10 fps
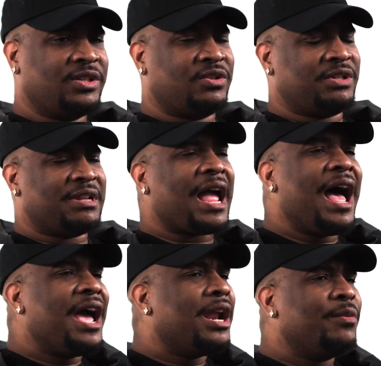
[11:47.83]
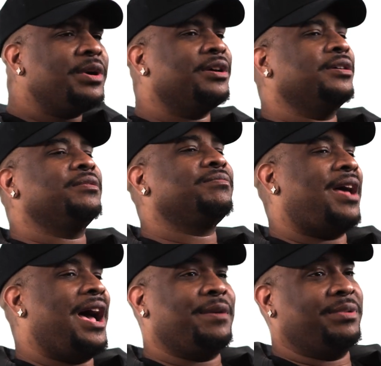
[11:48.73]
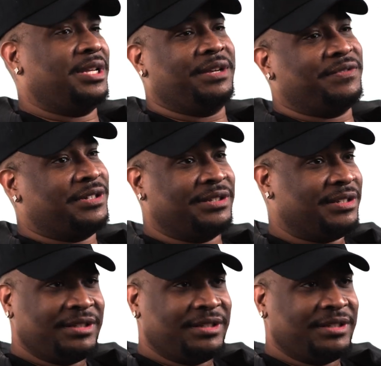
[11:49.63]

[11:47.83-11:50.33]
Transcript: So she's like, all right, I will. I ain't believe her.